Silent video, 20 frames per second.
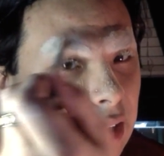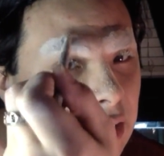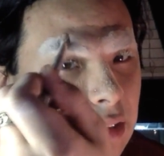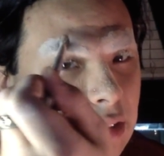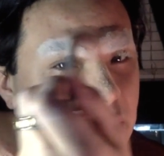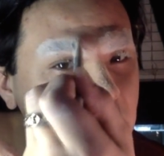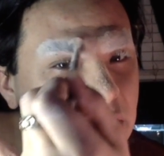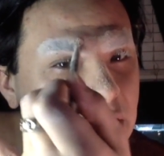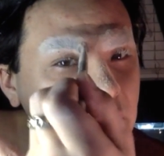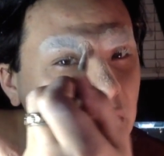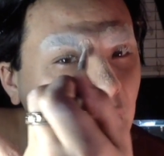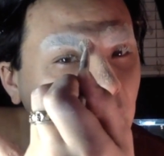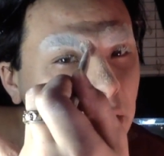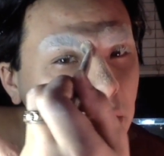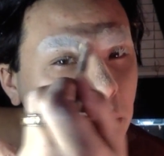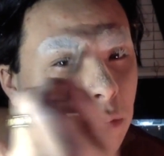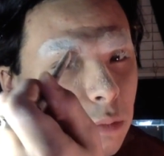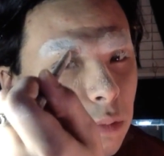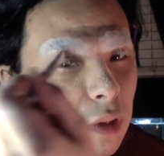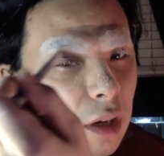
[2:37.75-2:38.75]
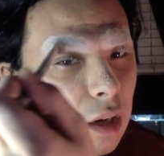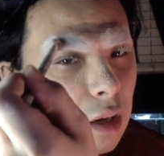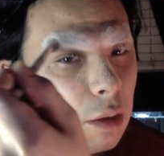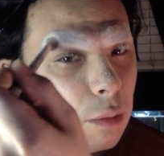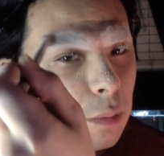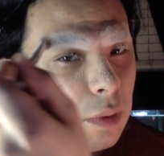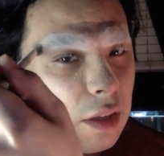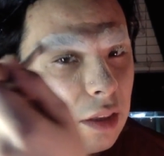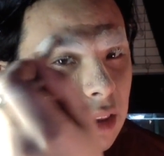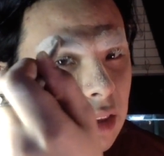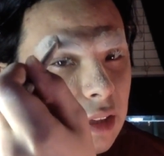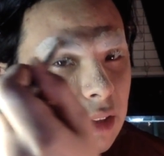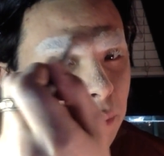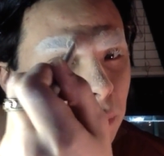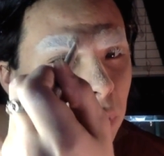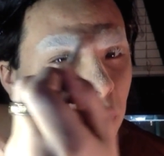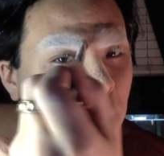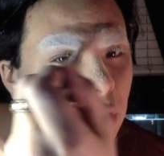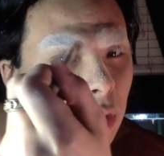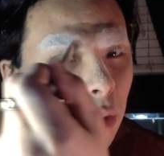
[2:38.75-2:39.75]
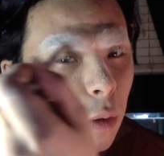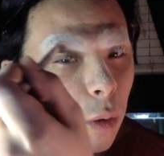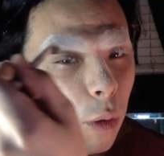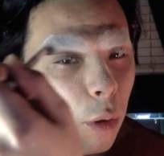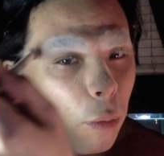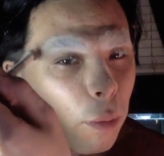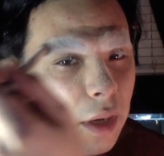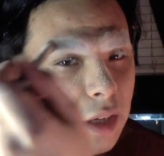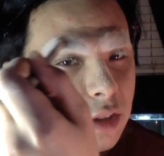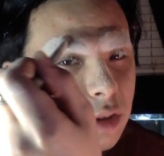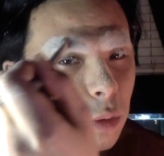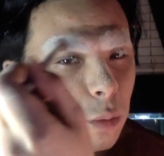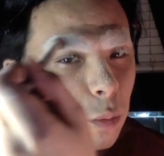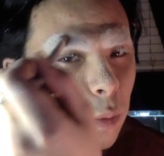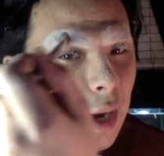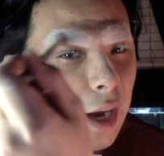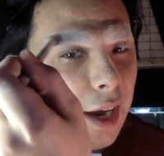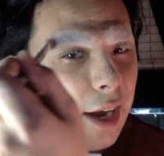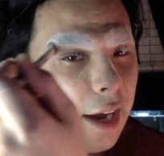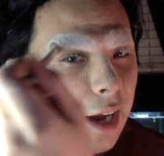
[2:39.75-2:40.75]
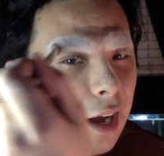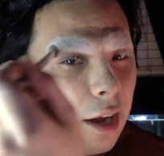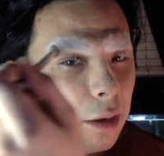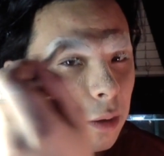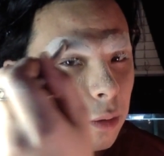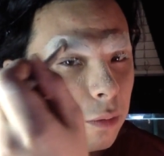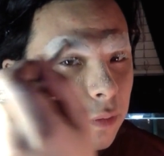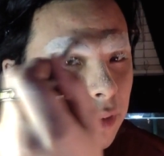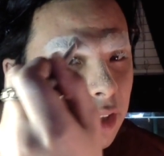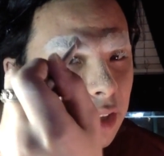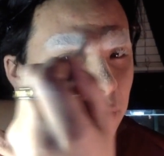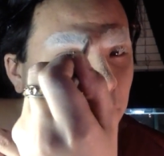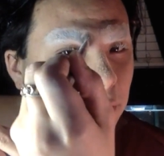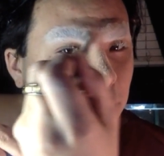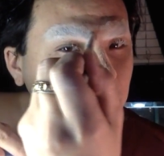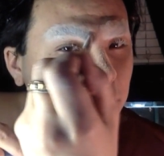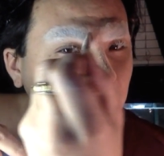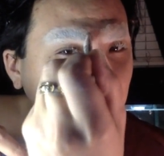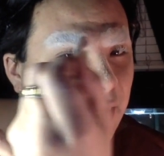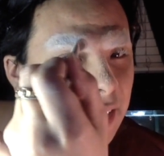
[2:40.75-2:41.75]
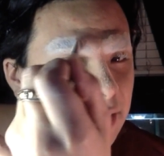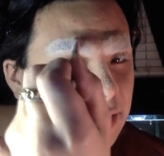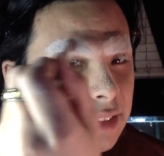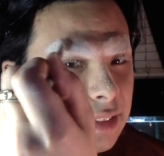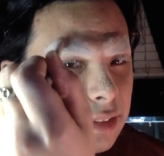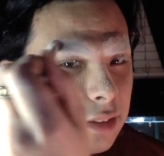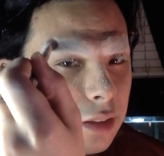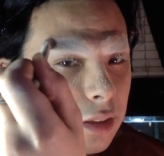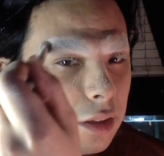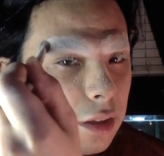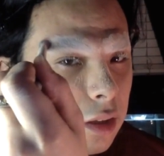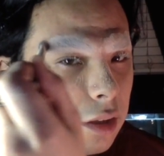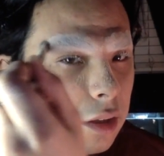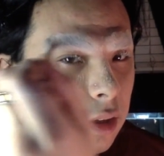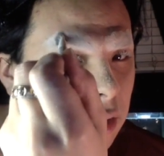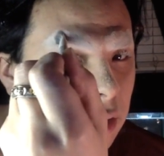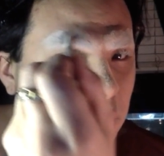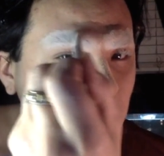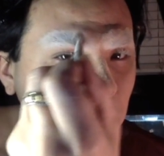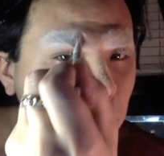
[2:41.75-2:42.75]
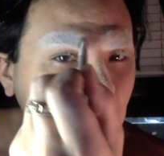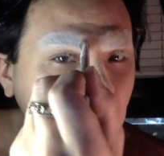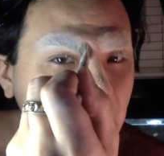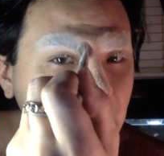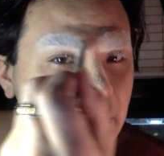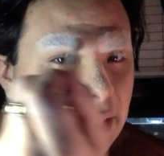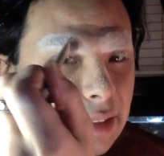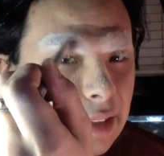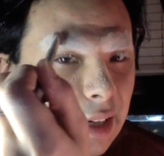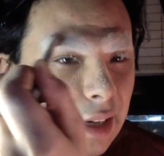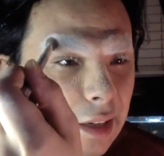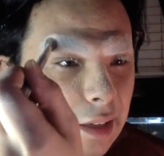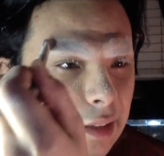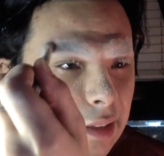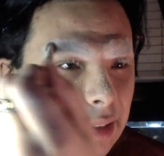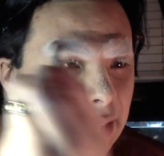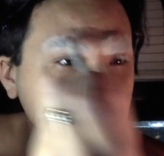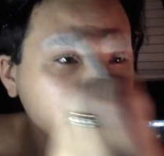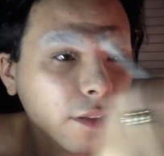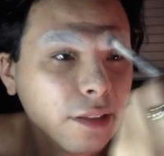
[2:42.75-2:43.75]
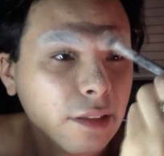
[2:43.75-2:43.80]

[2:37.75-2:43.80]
There's nothing wrong with putting a whole bunch of white all over your face. No pun intended.